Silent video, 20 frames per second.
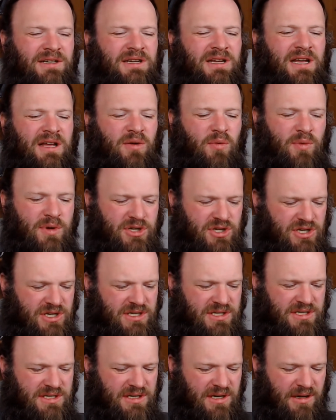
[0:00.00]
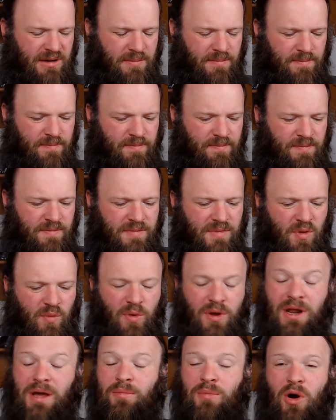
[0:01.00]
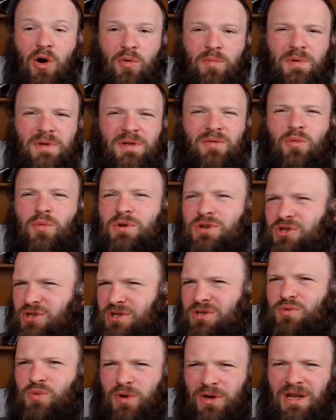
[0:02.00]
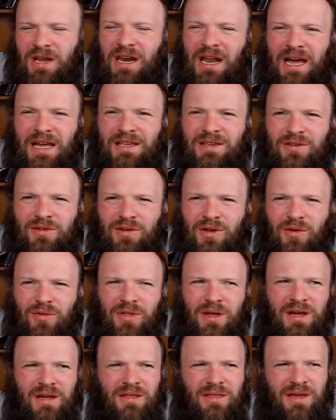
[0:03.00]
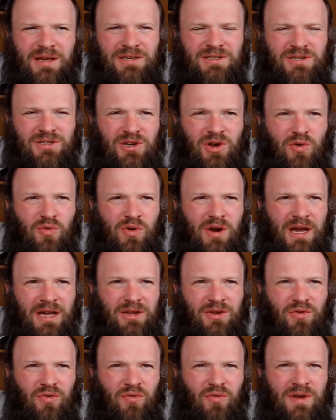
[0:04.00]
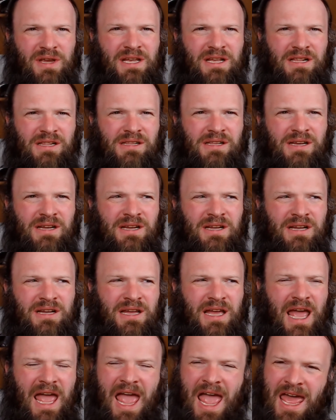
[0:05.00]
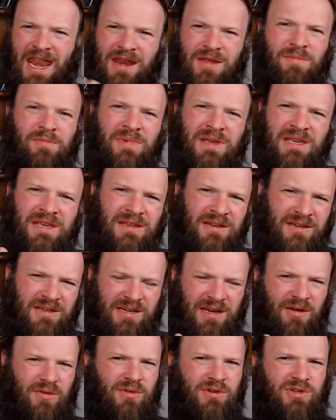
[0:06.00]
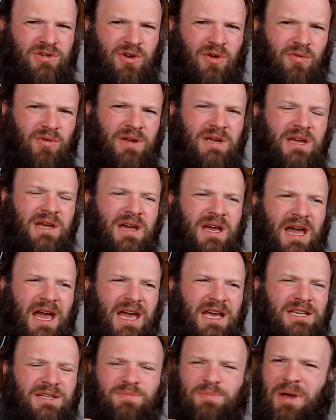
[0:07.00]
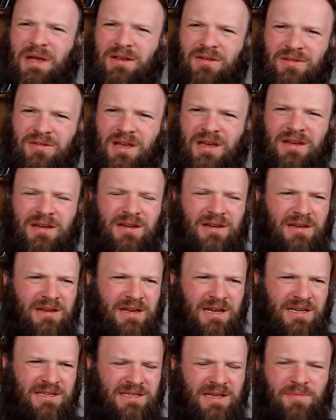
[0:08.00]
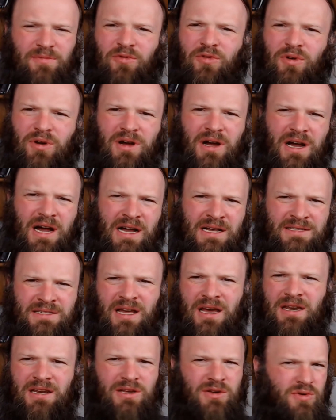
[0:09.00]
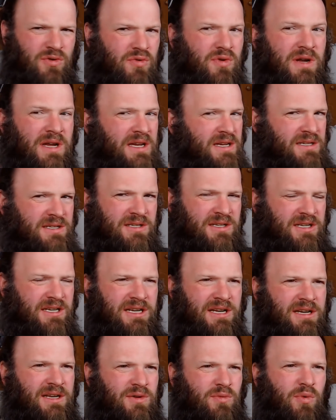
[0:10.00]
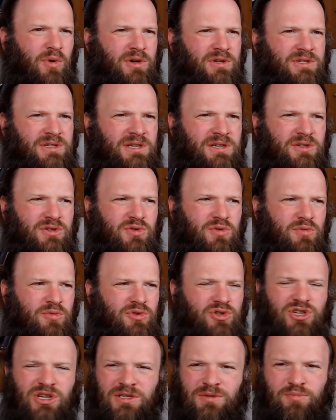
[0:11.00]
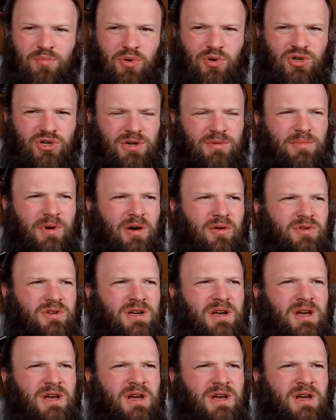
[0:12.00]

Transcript: which is what I'm hoping, which is what I like, you know. There's no like real enemy territory, except for Azani, who is clearly wanting to just push him out.